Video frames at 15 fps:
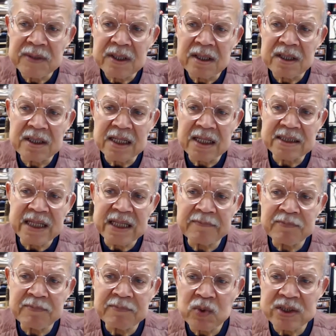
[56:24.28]
the attempt
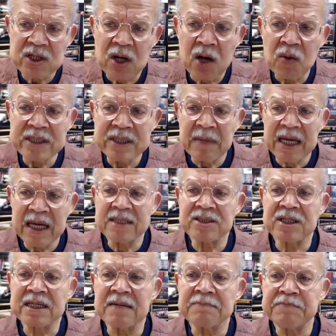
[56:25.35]
was always made to
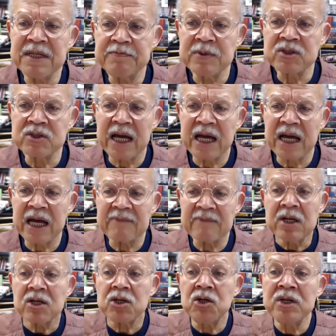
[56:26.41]
get people to have
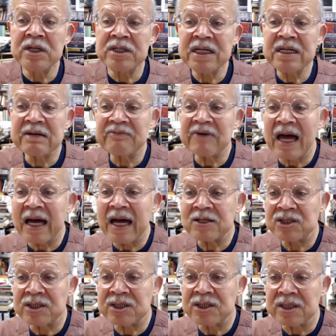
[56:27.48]
unity of
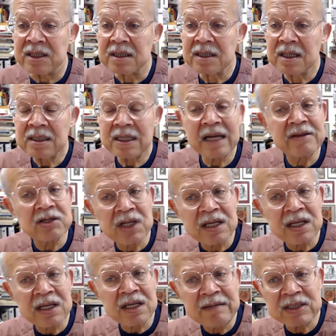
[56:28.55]
action. Now there's a
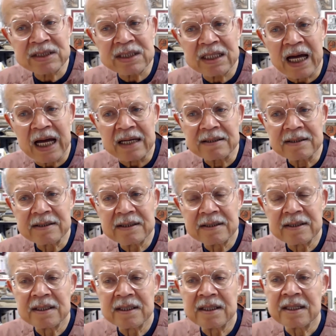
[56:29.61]
limit to that,
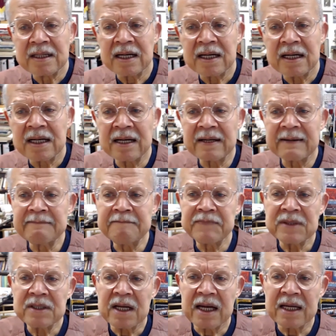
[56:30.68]

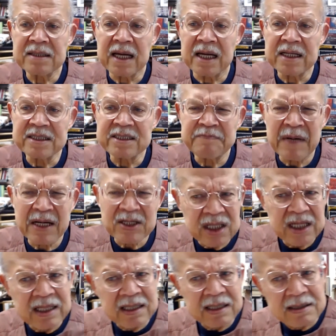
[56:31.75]
and
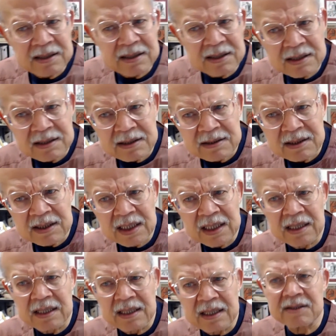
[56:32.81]
especially
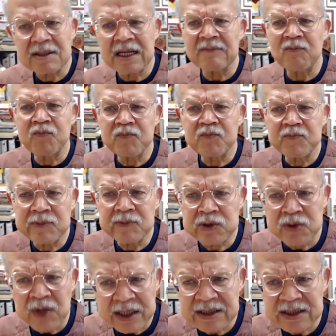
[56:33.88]
the kind of
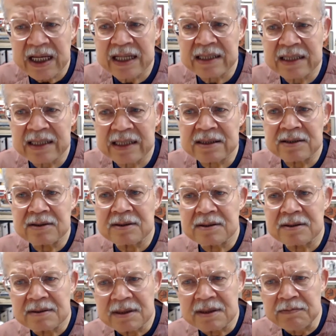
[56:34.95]
trust that
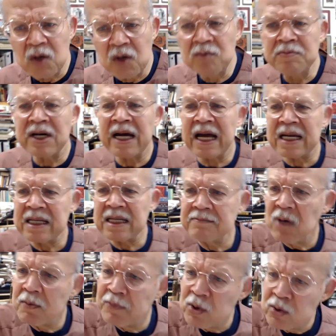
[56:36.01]
the Lumumba had in
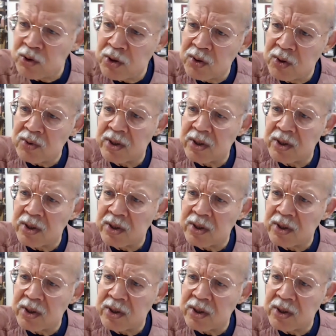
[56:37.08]
Mobutu,